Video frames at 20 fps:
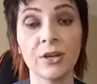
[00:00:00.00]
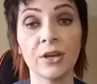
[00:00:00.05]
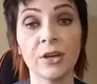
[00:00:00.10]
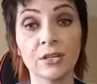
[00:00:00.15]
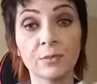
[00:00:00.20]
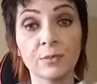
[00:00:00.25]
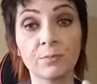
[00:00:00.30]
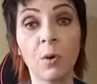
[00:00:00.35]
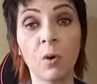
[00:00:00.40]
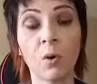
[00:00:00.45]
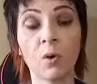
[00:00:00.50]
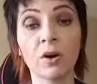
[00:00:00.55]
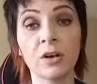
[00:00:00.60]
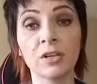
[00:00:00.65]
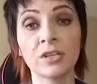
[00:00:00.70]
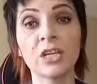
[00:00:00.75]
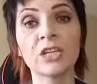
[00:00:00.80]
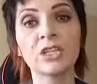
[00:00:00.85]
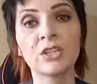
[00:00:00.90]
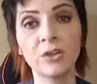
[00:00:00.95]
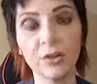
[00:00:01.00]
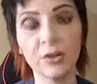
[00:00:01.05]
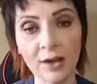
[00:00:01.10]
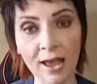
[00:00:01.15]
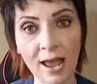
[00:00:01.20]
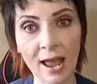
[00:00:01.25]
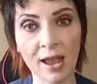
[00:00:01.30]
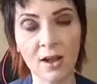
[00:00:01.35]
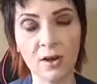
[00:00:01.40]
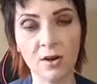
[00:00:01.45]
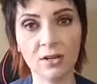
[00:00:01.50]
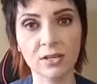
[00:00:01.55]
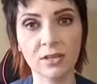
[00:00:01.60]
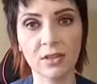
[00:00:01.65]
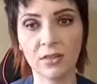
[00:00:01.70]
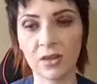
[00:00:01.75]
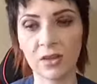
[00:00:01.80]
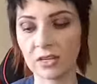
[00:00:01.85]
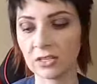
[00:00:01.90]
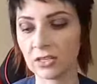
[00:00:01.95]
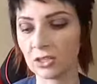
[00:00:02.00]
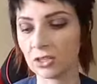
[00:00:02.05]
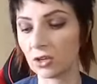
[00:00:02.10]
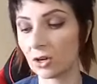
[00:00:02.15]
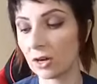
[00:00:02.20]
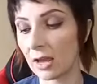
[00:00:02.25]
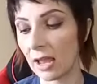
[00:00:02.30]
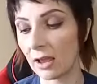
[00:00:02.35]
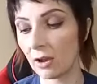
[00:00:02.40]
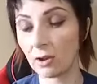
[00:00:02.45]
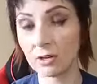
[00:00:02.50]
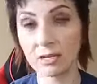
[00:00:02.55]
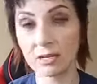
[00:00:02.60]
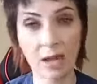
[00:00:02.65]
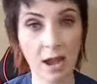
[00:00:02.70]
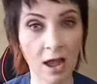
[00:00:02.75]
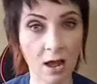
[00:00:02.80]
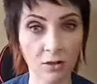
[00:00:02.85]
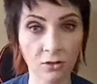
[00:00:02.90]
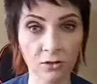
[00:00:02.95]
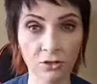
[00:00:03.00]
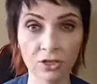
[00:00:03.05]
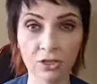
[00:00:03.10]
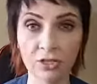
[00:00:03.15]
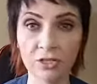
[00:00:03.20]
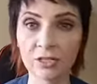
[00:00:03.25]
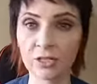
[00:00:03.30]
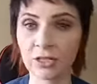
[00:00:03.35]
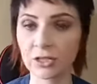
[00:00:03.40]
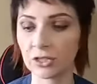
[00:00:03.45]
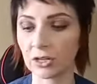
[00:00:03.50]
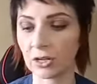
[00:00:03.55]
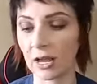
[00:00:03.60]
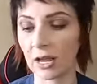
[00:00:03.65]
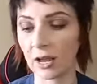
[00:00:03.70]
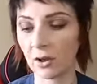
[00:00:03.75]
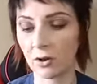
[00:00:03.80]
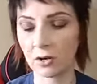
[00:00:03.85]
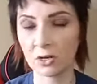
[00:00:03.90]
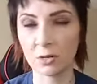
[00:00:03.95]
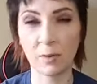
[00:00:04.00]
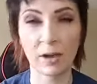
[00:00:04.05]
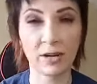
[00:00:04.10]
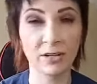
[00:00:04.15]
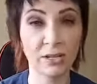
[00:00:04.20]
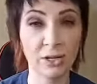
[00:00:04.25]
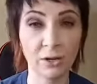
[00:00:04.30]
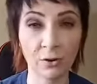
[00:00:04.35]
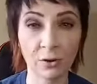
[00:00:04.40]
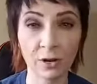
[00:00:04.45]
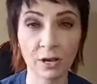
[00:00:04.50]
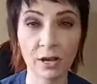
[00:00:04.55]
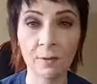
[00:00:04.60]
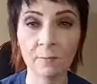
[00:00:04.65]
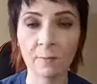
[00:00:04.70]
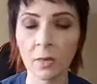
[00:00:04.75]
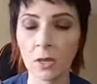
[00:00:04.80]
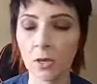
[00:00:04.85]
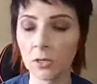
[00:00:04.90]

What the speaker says: It's porous. It's going to hang on to things. It's going to hang on to allergens. It's going to hang on to bacteria.